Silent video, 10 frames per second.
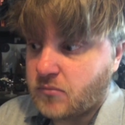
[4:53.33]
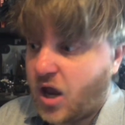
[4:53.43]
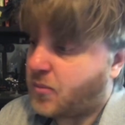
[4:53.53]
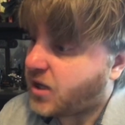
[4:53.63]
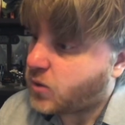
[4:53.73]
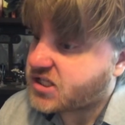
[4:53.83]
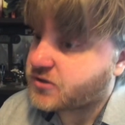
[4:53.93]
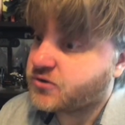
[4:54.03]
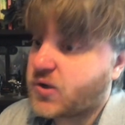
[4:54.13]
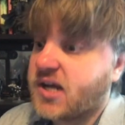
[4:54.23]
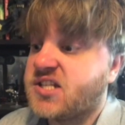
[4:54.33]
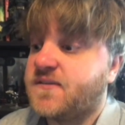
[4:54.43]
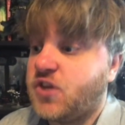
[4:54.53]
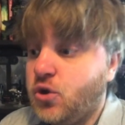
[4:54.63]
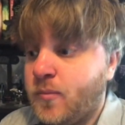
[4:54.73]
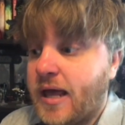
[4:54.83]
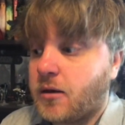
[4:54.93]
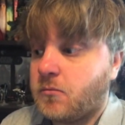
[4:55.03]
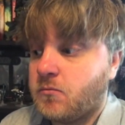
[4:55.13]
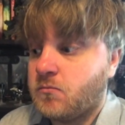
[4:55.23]
How many western dragons have you met?
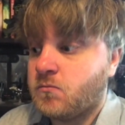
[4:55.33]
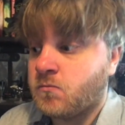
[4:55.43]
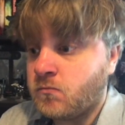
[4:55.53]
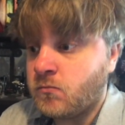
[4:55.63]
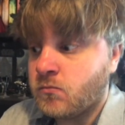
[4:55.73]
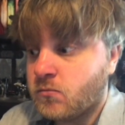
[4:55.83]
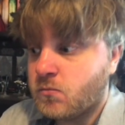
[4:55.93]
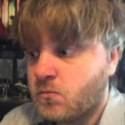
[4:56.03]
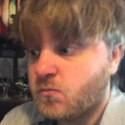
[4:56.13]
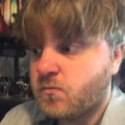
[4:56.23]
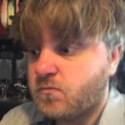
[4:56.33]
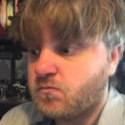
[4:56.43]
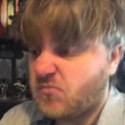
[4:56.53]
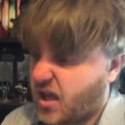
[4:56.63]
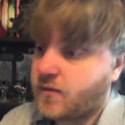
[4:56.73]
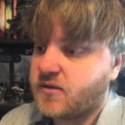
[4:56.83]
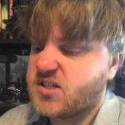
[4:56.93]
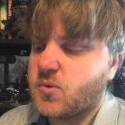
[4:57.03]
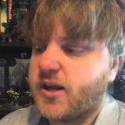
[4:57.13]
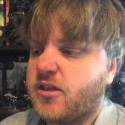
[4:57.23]
Hmm? Yeah,
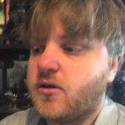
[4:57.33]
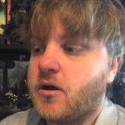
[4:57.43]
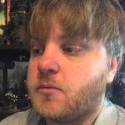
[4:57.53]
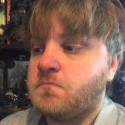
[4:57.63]
that's what I thought.